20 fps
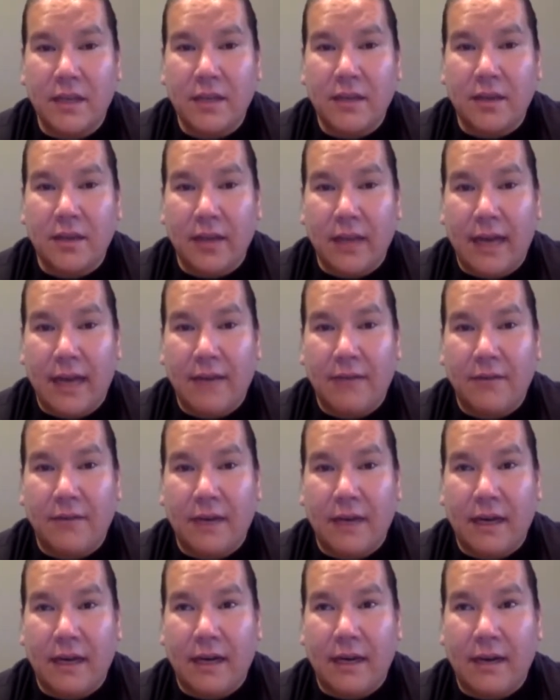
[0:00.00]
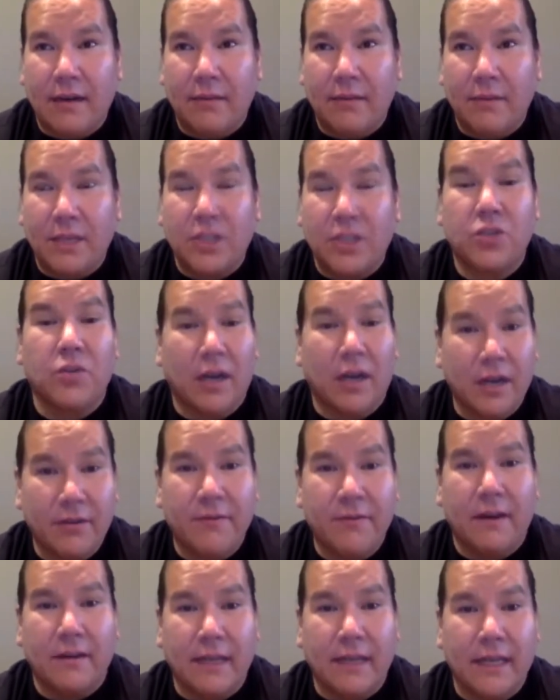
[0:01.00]
they'll have a much stronger
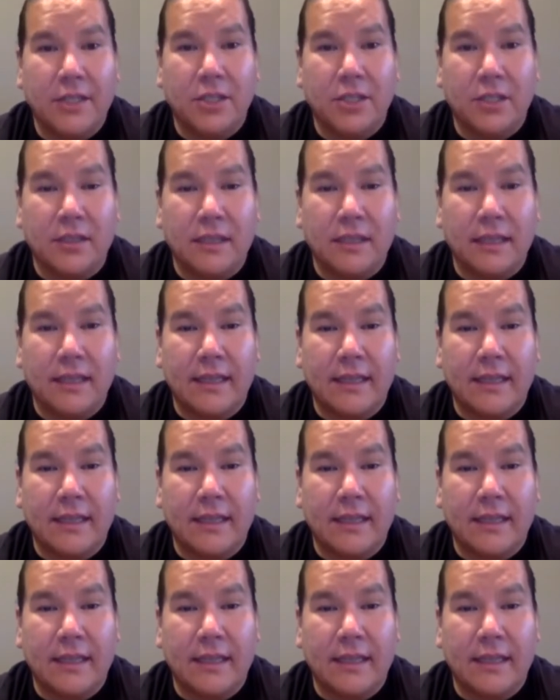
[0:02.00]
foundation